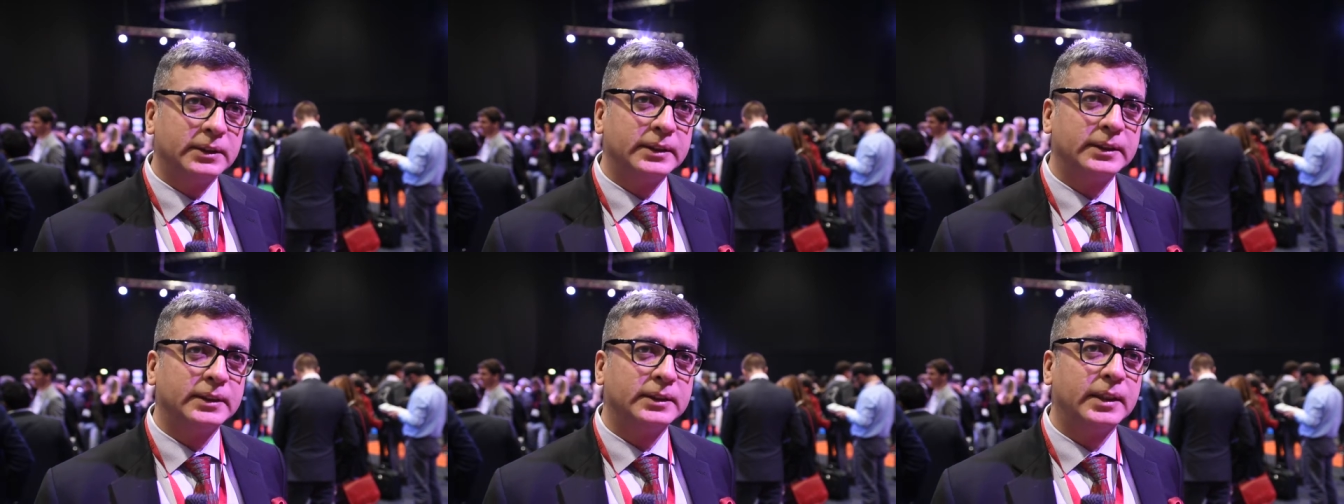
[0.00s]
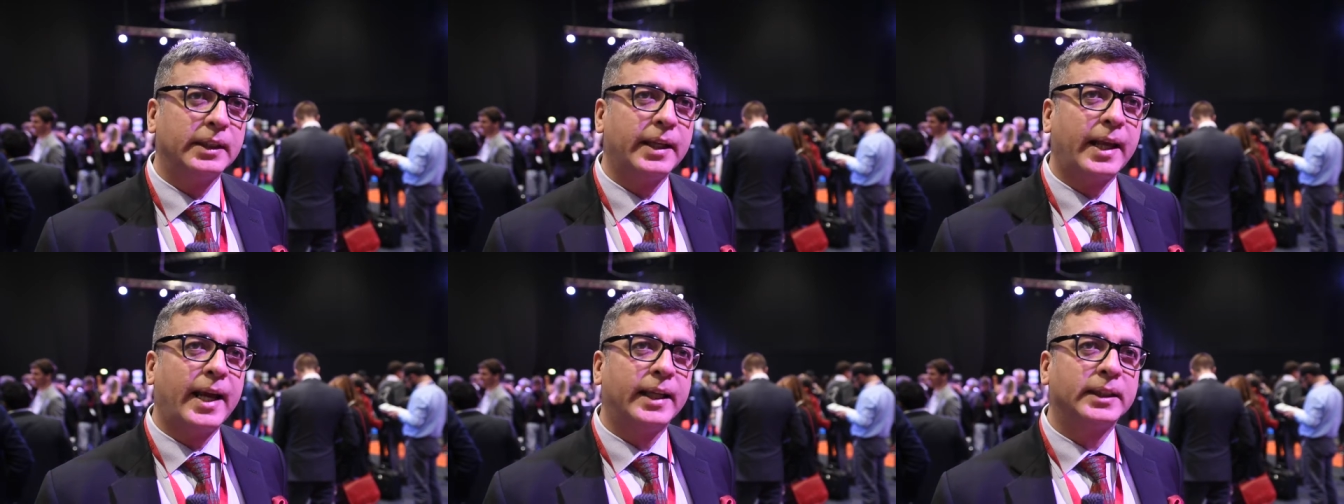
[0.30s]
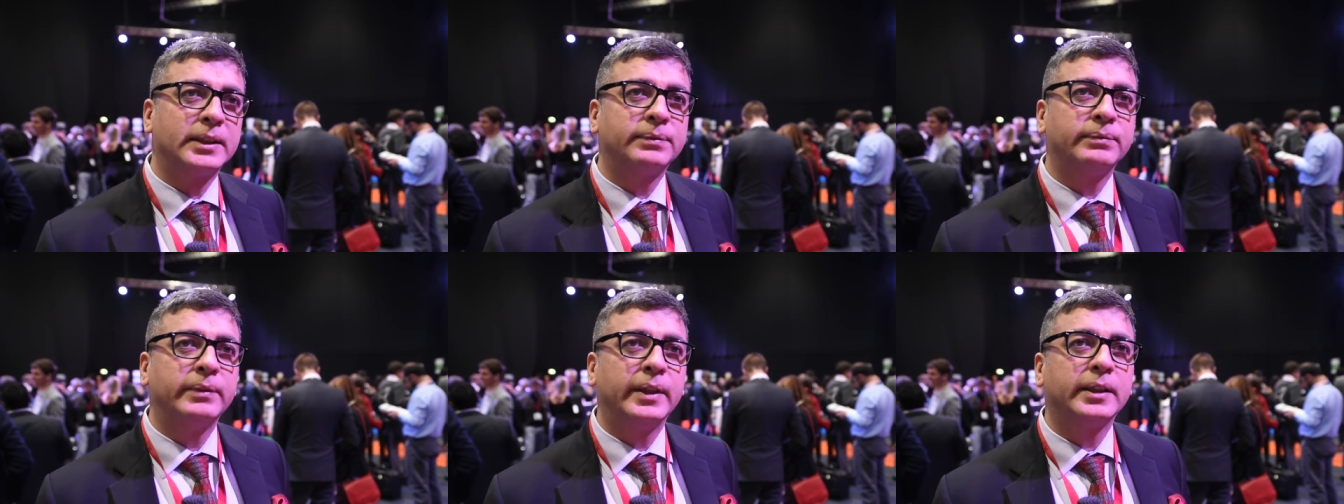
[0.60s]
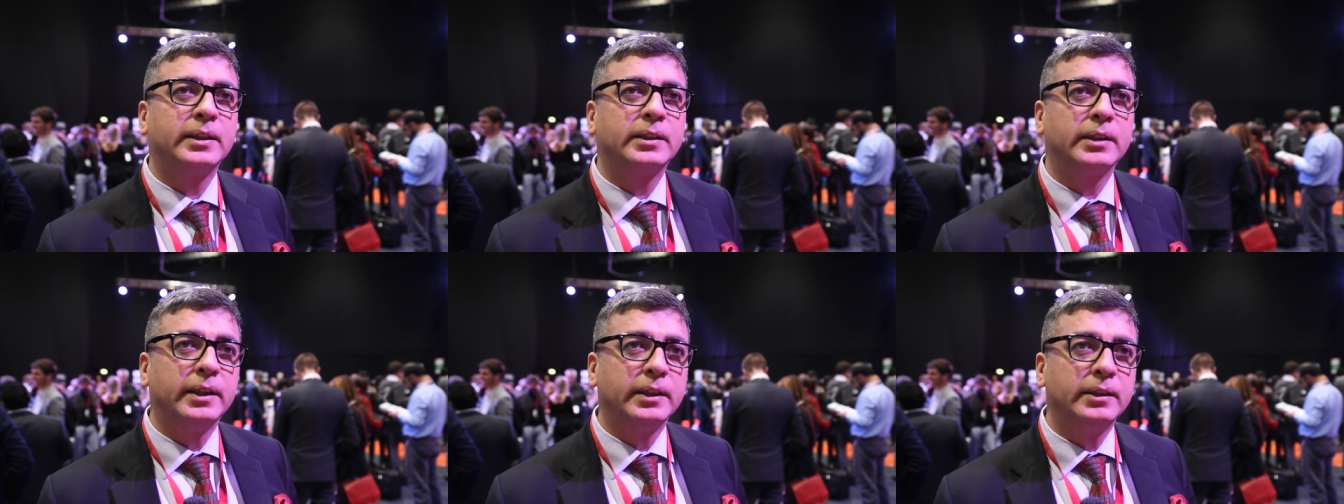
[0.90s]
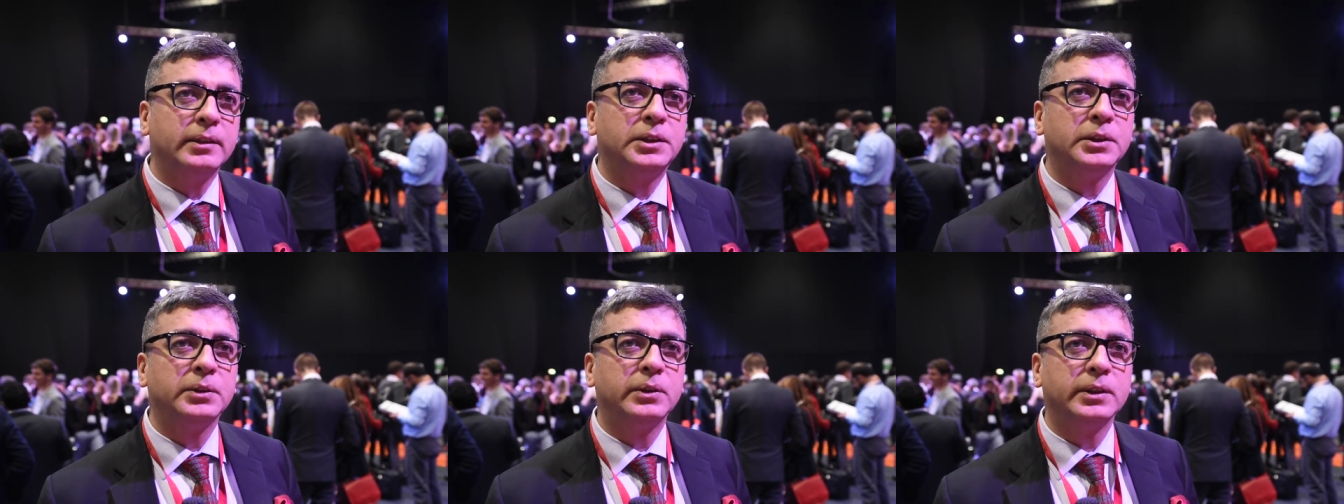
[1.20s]
this is an aspect
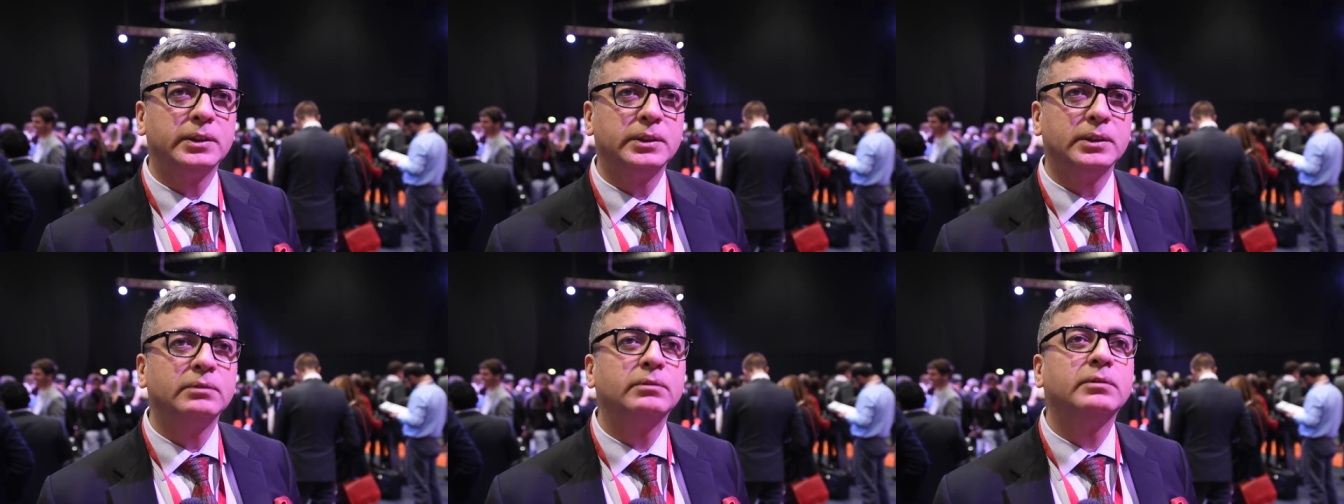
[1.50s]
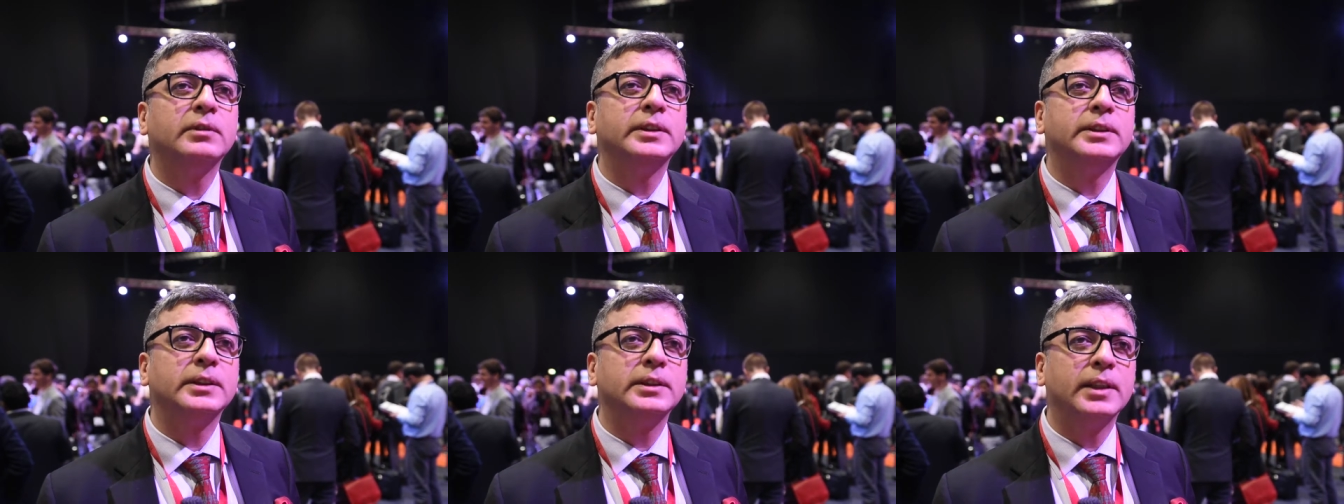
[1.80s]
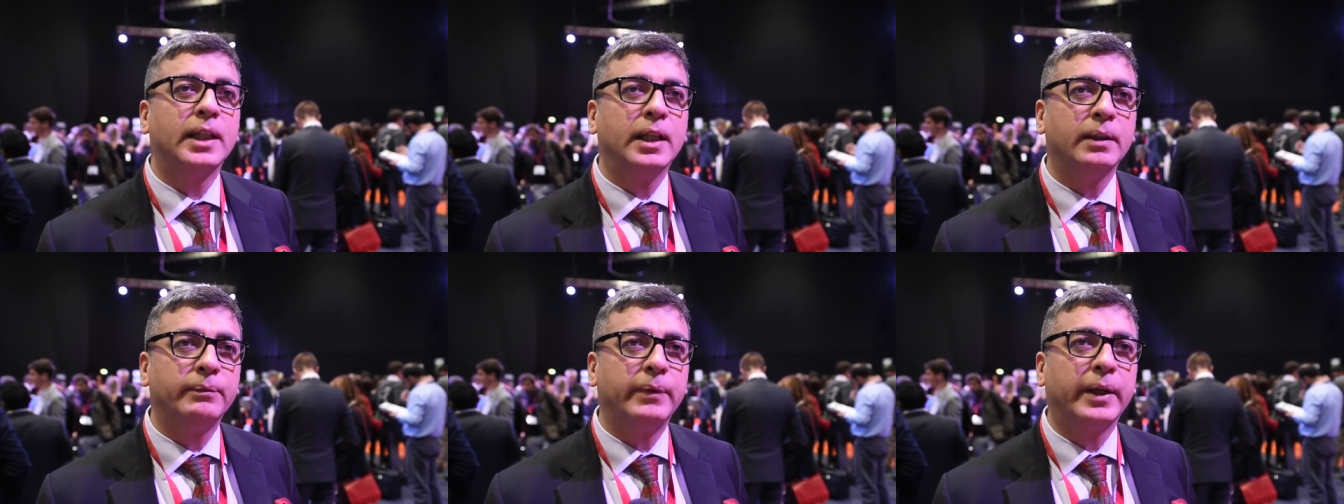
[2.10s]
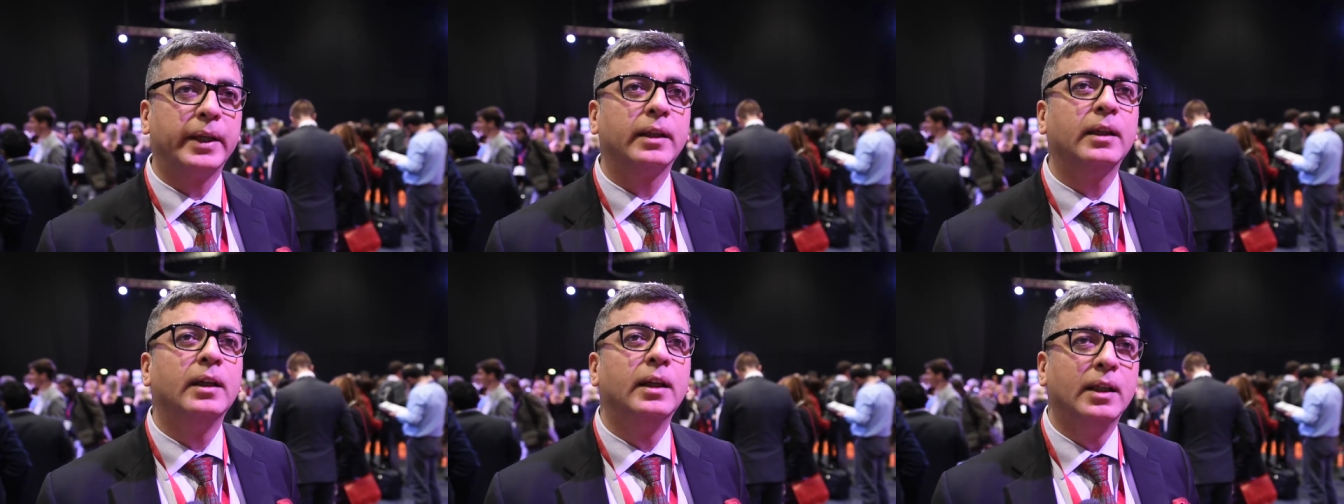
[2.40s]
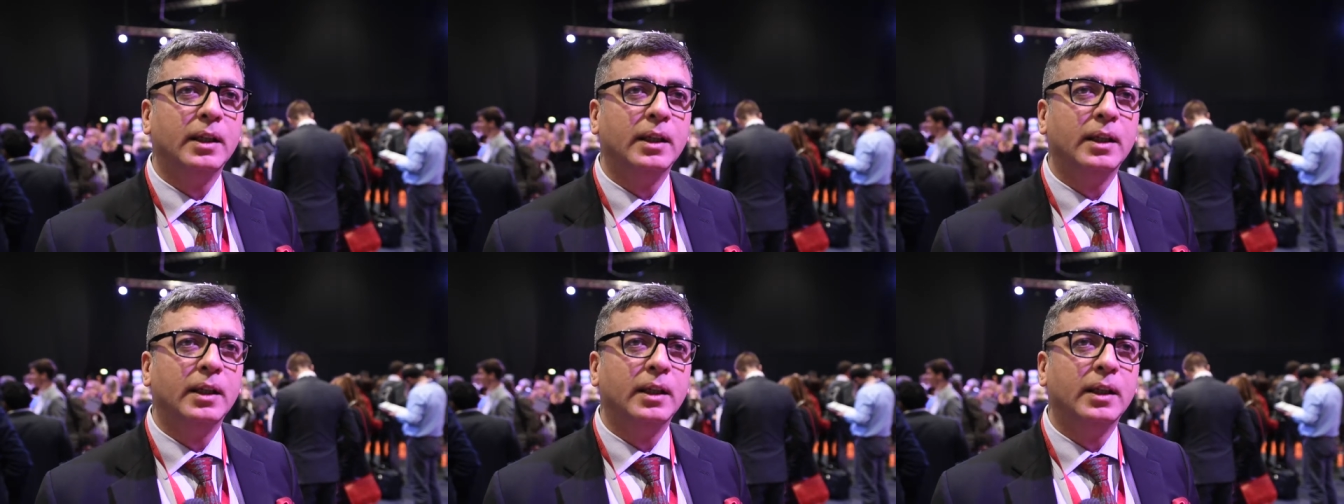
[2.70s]
in tourism which is helping